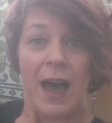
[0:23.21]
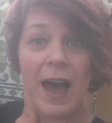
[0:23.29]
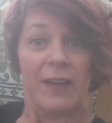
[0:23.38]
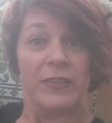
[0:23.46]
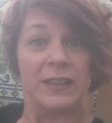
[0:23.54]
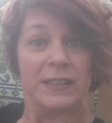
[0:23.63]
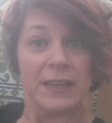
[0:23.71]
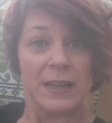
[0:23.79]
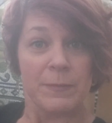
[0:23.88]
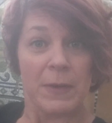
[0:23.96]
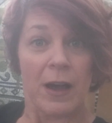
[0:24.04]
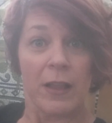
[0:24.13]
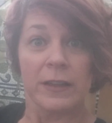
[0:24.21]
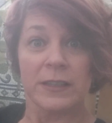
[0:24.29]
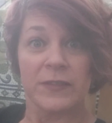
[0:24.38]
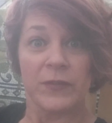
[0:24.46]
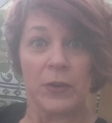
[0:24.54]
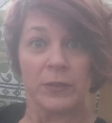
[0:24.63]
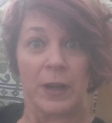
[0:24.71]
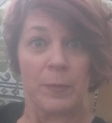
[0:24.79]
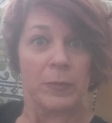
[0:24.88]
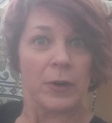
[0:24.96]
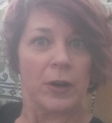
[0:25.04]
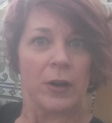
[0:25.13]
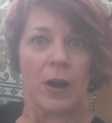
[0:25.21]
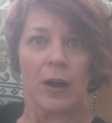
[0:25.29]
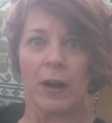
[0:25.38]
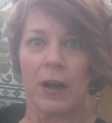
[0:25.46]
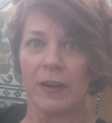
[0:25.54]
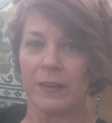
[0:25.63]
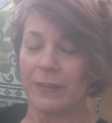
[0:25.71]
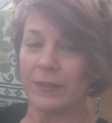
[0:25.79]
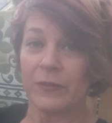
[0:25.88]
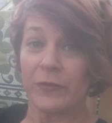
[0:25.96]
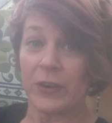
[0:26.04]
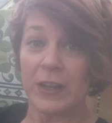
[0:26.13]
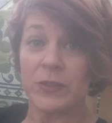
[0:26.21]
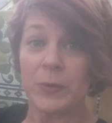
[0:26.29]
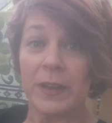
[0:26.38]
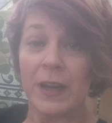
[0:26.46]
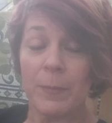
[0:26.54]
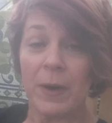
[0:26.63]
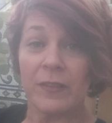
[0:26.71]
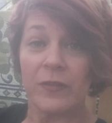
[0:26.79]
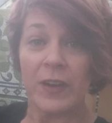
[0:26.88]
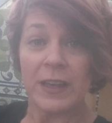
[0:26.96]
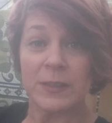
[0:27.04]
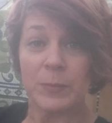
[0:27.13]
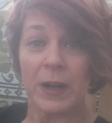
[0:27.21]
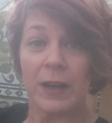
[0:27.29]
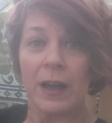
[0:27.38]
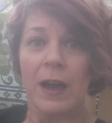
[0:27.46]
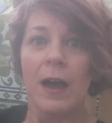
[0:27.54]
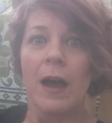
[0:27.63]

have his email, his phone number, are friends with him on Facebook,